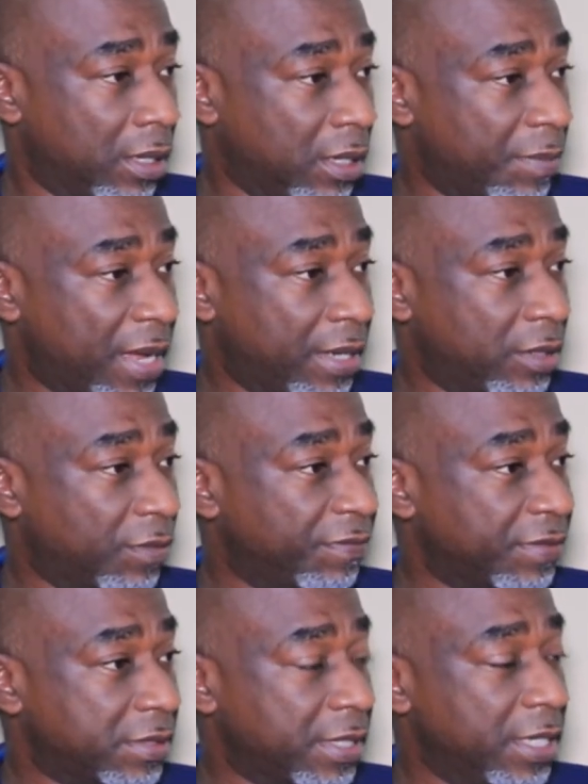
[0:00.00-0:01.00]
a man of
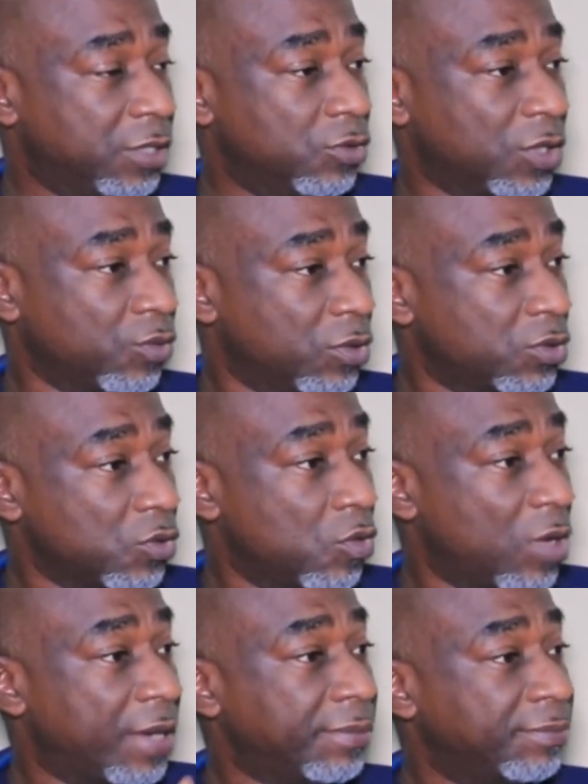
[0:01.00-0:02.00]
his age who just want to go
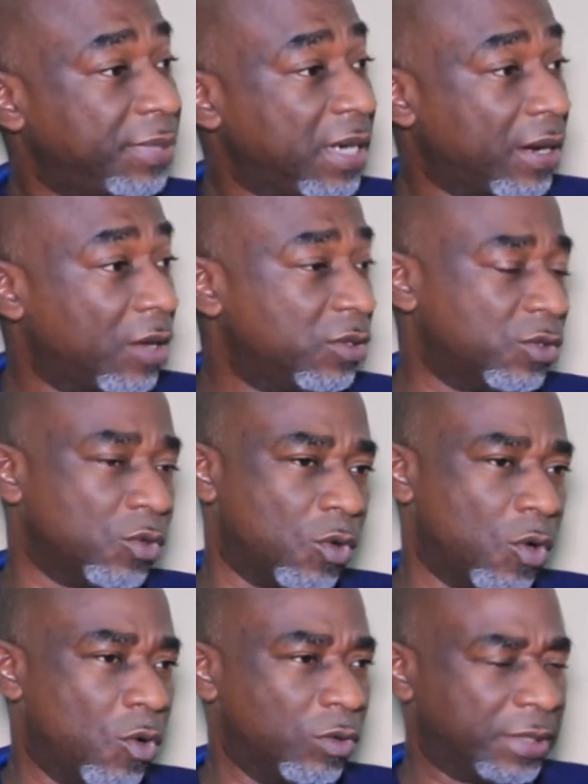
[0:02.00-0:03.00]
and play around in the cold,